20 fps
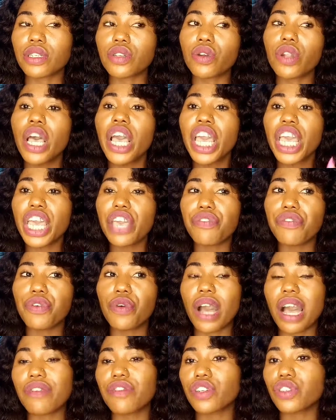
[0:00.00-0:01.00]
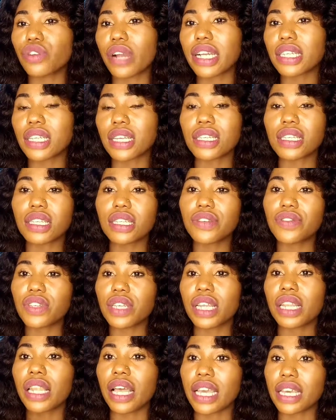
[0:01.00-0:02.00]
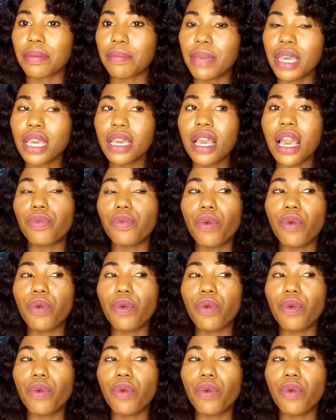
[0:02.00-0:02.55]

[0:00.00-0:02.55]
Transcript: So if you have a dry sensitive skin like me,